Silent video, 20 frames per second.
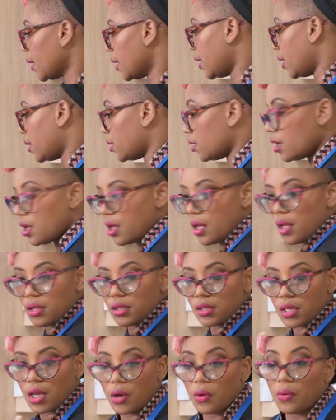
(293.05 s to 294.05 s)
Good.
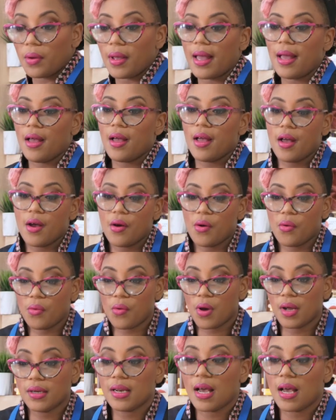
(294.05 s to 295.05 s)
Now, one